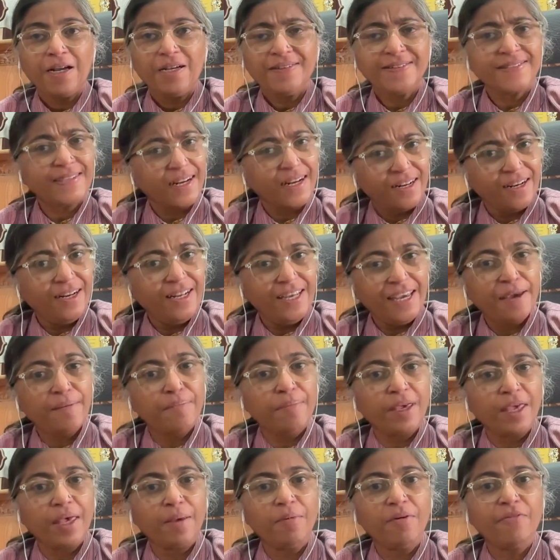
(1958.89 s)
Suddenly I
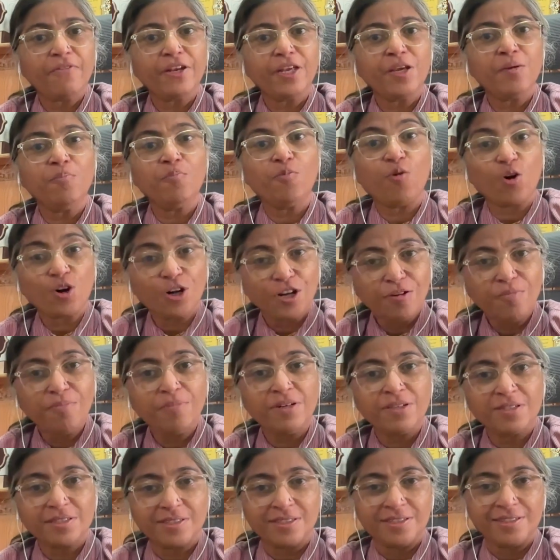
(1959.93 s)
became a very important
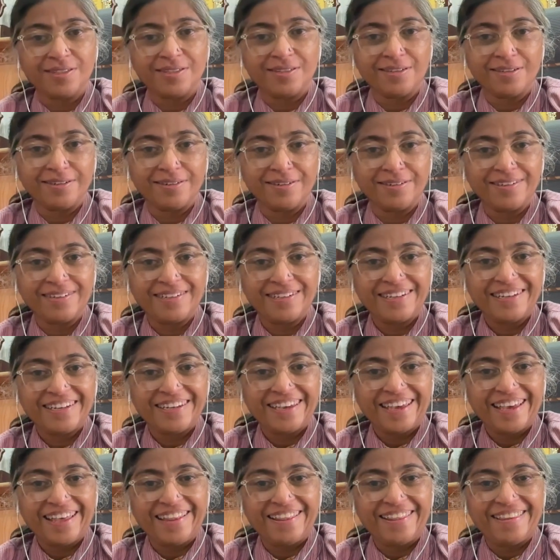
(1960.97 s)
person
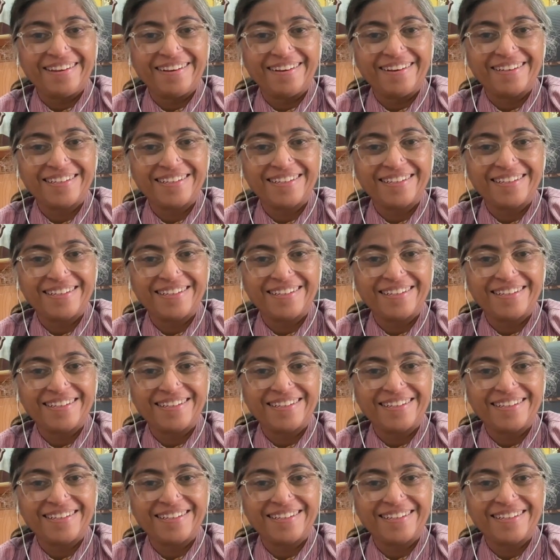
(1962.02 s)
in